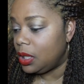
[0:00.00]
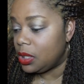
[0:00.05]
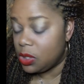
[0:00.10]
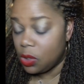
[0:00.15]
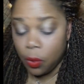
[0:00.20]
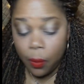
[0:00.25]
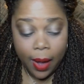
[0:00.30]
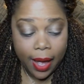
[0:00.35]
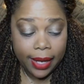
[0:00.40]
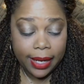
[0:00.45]

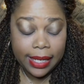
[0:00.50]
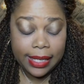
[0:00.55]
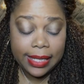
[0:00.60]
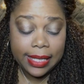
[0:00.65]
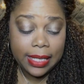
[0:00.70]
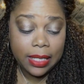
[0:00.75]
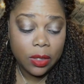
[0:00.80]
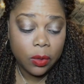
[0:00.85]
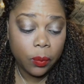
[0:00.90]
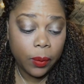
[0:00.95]
So while they
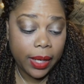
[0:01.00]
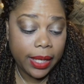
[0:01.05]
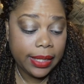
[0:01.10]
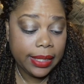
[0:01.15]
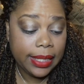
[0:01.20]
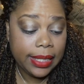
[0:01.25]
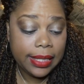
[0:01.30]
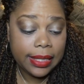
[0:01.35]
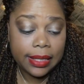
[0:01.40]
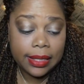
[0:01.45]
leading the way,
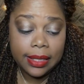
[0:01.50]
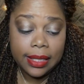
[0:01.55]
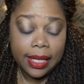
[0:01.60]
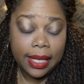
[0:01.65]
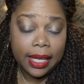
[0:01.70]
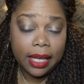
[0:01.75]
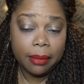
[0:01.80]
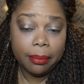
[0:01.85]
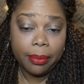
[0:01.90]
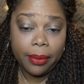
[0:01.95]
Lila
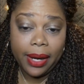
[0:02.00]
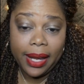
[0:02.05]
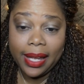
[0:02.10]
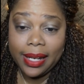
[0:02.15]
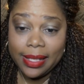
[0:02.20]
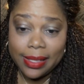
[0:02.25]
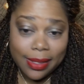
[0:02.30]
and Brad